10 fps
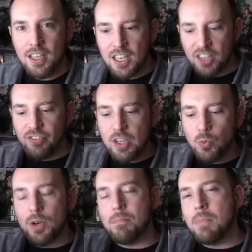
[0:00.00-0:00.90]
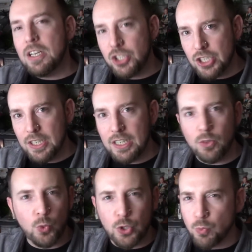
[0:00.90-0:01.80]
If they would have mentioned it, it
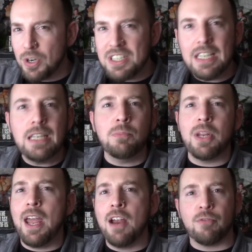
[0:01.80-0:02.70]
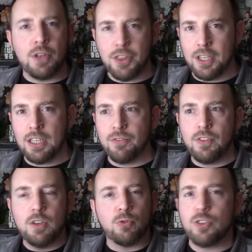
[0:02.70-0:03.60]
would have redeemed everything.
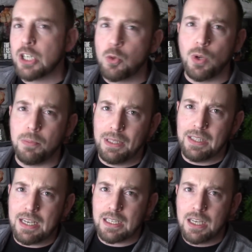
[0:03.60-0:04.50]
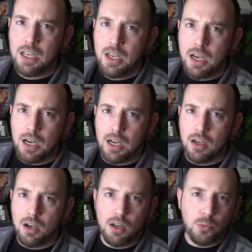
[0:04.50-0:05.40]
If Rick would have been like,
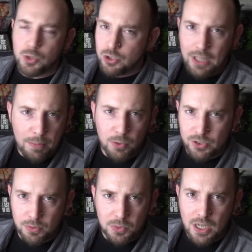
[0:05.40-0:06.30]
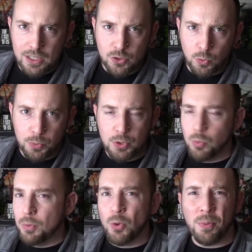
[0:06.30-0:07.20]
we'll slap on some guts or
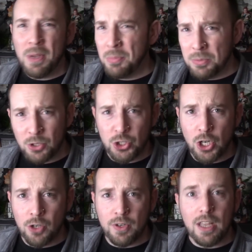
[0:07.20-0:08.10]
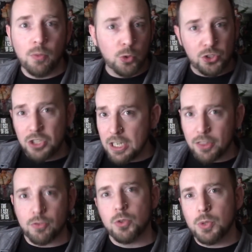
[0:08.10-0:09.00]
whoop-de-whoop, or maybe Michonne, and we'll sneak
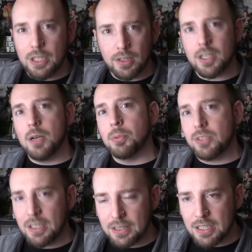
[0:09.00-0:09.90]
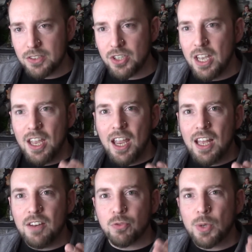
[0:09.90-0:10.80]
through, kill a couple, take the guns.
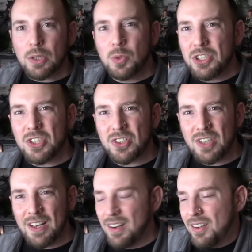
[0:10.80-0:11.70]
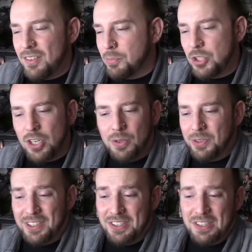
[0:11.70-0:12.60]
And if Rick would have just said,
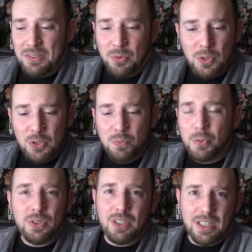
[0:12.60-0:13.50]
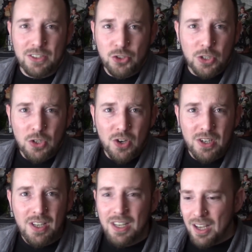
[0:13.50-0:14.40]
Michonne, listen, when you put the guts trick
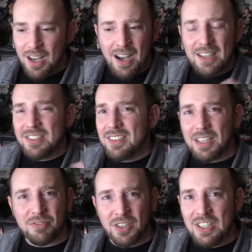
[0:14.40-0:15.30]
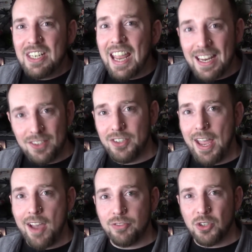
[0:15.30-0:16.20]
on, I stink for days
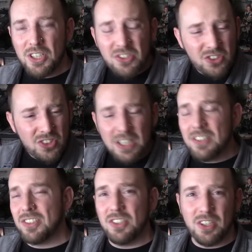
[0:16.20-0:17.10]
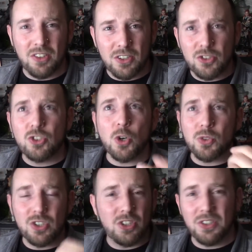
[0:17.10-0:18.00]
after. It soaks into your
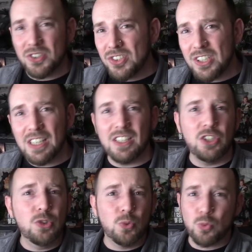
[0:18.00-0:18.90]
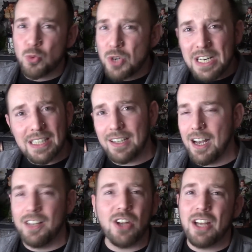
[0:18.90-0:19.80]
skin, and you reek.
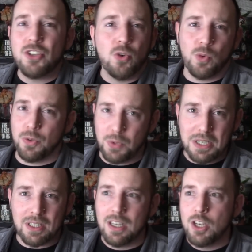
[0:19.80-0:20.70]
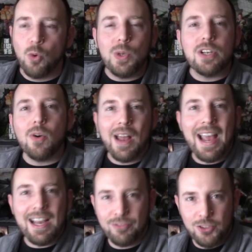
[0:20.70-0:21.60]
I don't want to reek. We don't
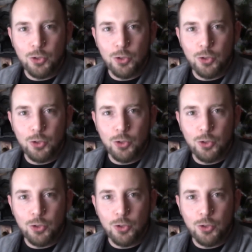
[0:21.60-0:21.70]
have to.